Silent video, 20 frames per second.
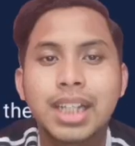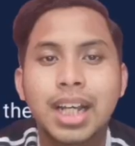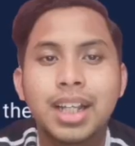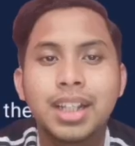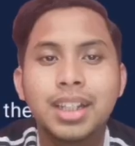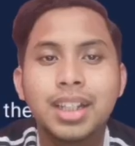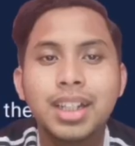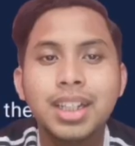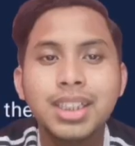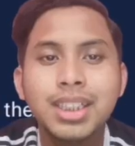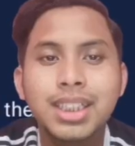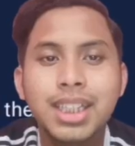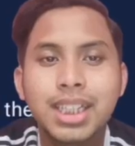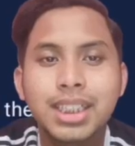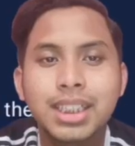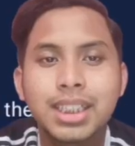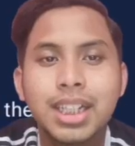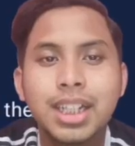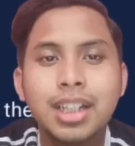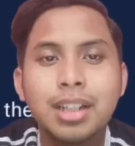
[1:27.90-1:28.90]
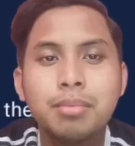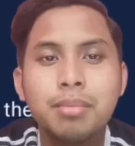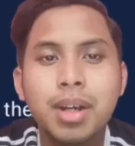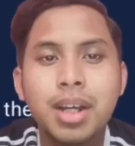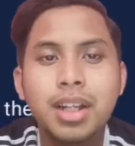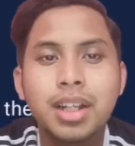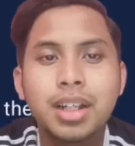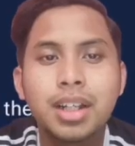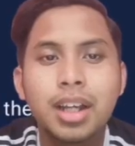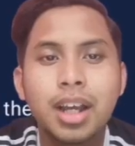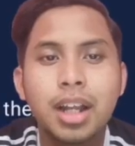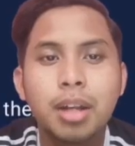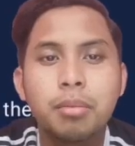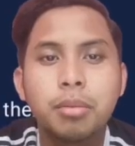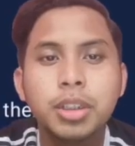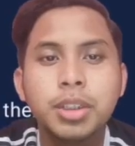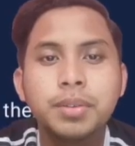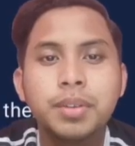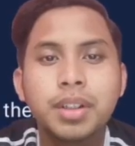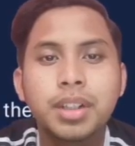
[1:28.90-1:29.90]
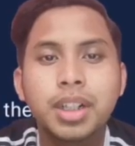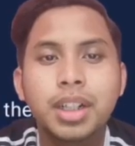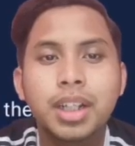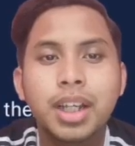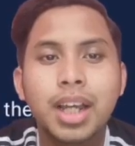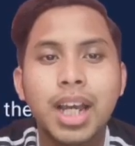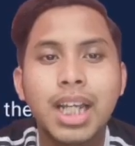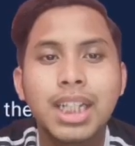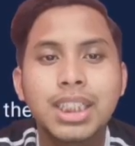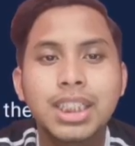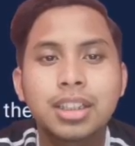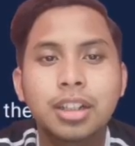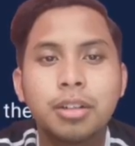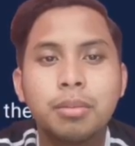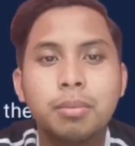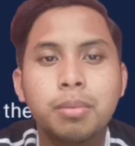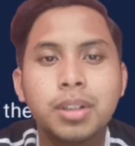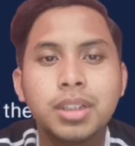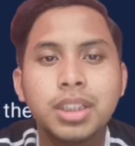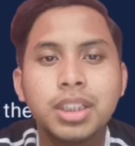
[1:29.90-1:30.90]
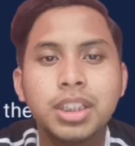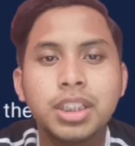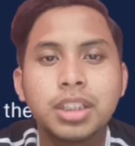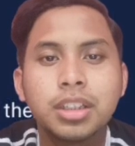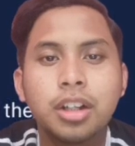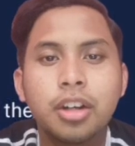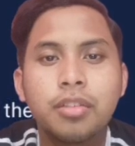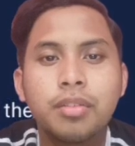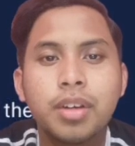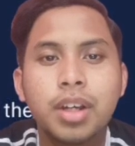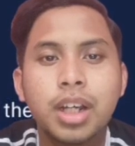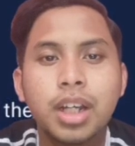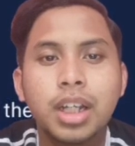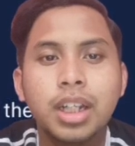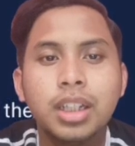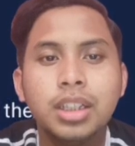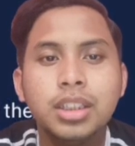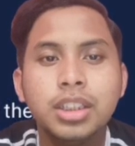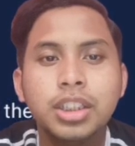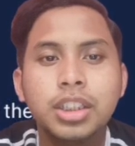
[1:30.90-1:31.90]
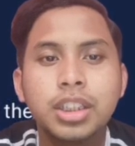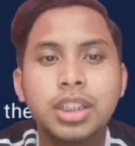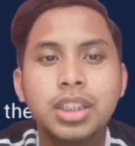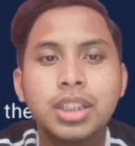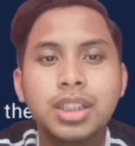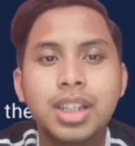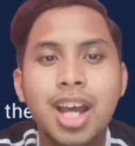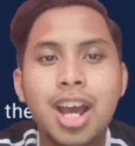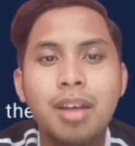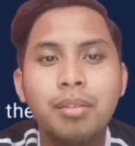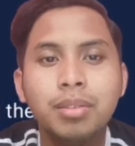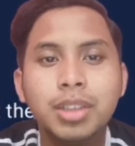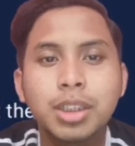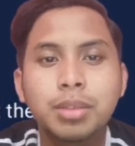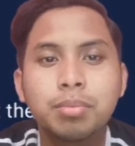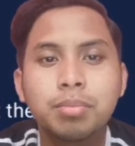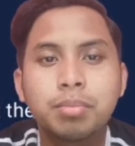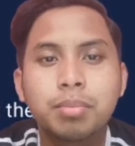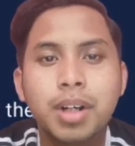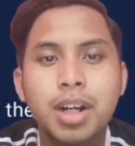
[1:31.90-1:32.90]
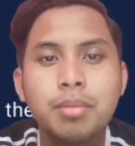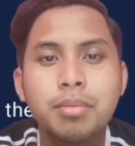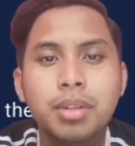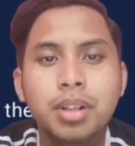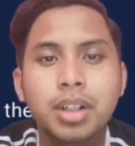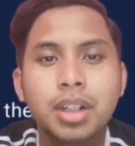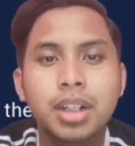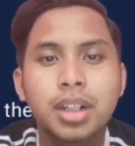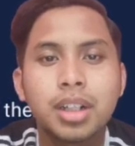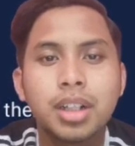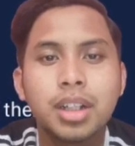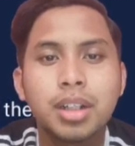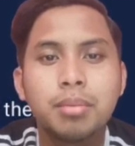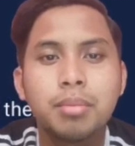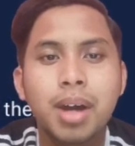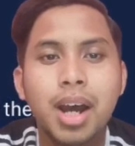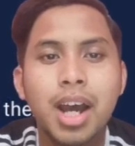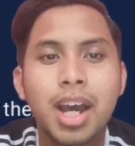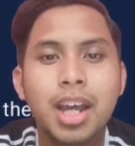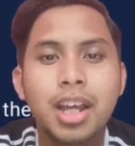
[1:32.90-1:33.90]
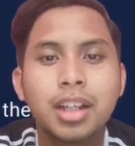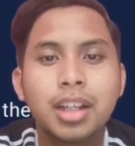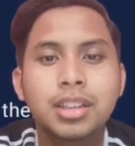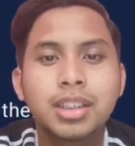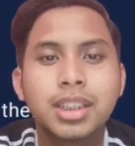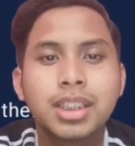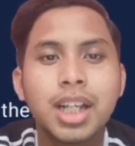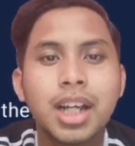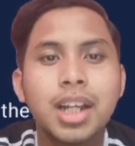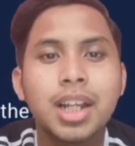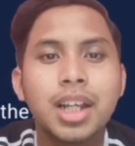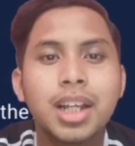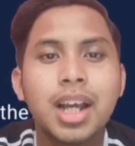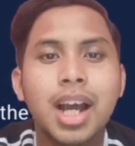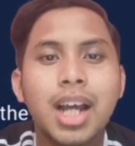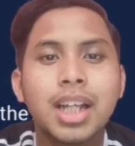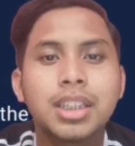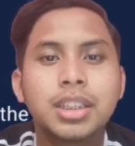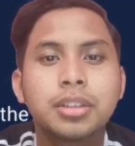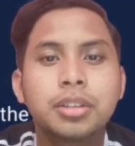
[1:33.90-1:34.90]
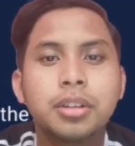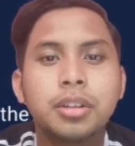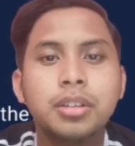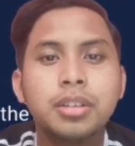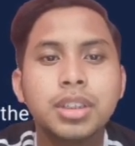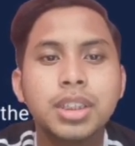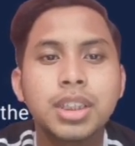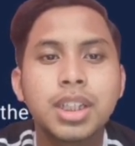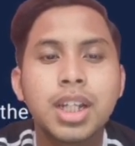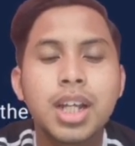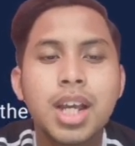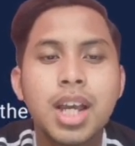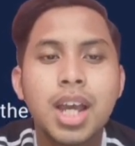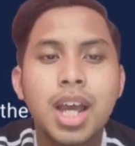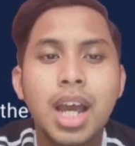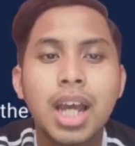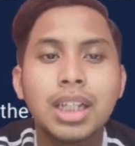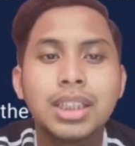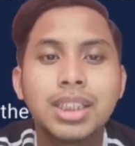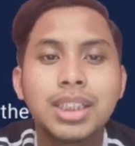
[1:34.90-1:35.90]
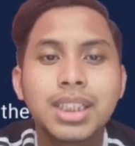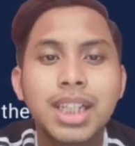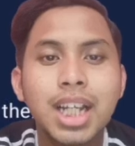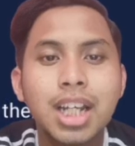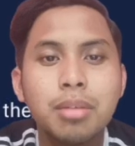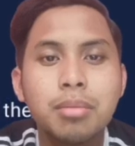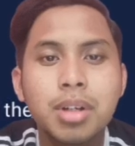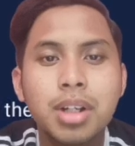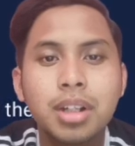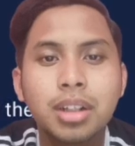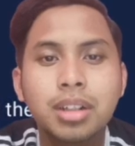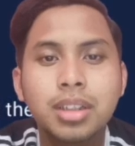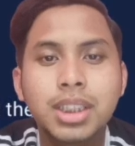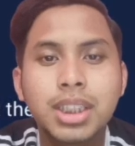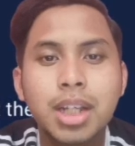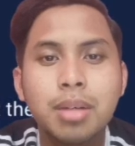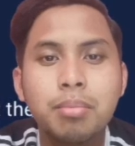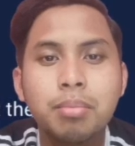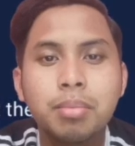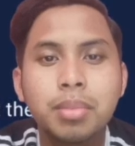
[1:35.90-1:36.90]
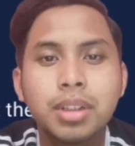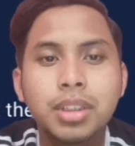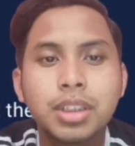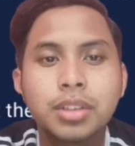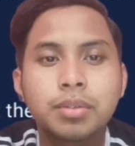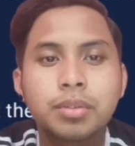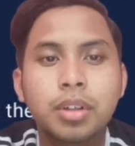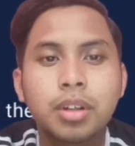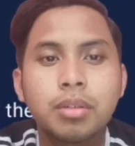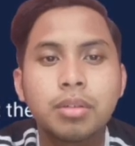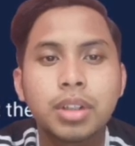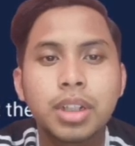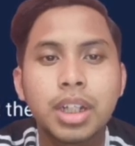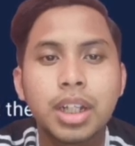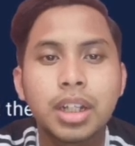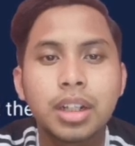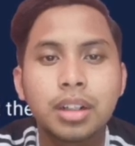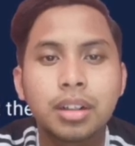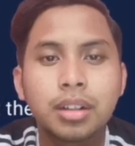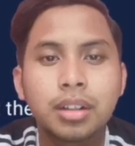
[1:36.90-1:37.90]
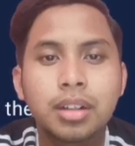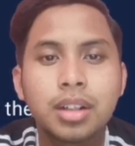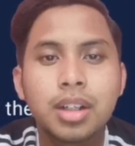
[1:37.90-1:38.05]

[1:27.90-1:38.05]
Scientists have determined the atmospheric gas composition of ancient times primarily by studying ice cores and sediment samples from the Earth.